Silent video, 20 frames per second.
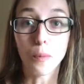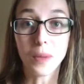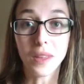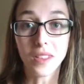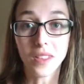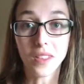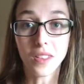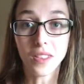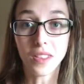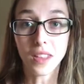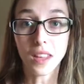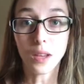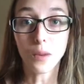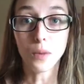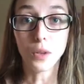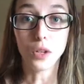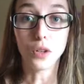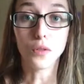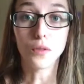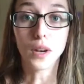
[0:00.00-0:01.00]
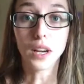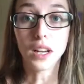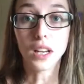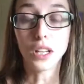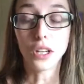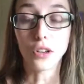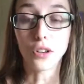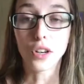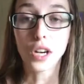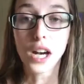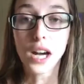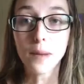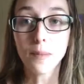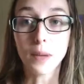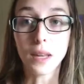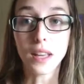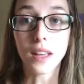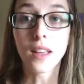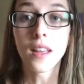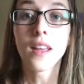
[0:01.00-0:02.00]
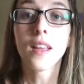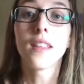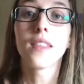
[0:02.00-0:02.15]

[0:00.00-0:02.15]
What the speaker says: be the thing when you're writing your copy